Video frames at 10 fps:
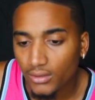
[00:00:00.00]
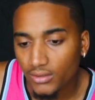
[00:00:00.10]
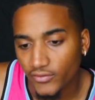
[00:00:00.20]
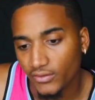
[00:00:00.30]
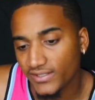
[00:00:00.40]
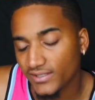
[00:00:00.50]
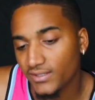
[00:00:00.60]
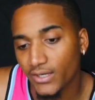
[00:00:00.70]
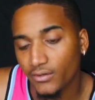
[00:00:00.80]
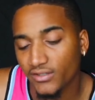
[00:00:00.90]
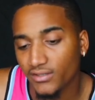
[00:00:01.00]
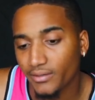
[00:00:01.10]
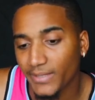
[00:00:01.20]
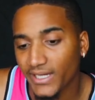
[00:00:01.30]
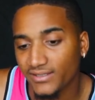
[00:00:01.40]
So this is how it looks on
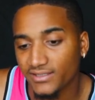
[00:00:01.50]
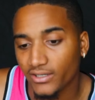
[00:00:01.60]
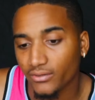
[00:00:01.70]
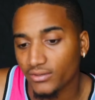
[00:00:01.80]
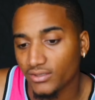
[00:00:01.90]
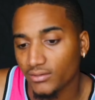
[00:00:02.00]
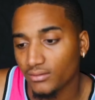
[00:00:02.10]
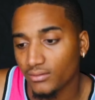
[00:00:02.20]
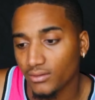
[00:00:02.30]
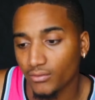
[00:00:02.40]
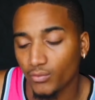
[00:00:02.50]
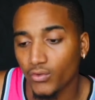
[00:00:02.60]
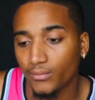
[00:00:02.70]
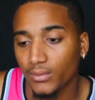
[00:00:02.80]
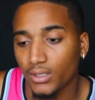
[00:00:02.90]
max, this is how it looks on
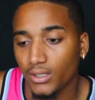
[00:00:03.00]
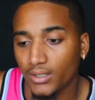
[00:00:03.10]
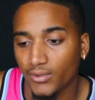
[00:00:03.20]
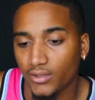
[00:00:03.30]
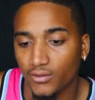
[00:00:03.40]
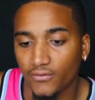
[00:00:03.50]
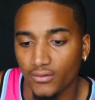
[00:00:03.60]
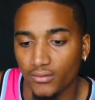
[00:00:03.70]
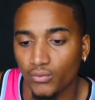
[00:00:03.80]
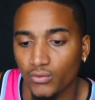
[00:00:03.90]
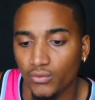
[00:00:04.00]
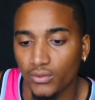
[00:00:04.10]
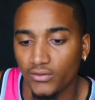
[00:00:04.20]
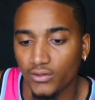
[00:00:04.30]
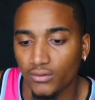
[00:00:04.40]
warm. I'm going to go for a cooler
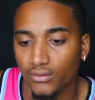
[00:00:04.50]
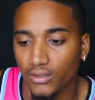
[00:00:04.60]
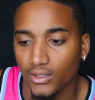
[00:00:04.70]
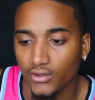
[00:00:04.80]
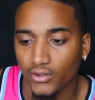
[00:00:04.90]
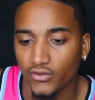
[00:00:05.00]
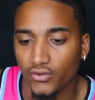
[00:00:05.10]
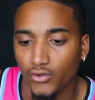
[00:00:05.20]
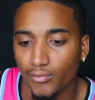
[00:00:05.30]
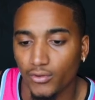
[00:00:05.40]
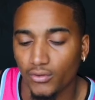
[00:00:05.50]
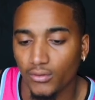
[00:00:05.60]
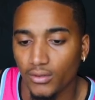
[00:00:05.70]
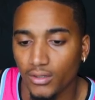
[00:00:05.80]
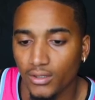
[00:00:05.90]
tone, not too blue.
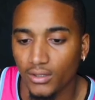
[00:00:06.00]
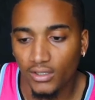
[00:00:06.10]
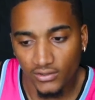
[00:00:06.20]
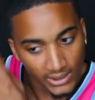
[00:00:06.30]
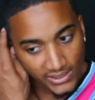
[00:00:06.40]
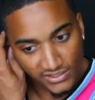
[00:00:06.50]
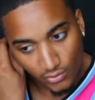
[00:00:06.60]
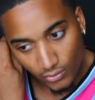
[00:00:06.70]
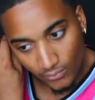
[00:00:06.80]
So this is cool.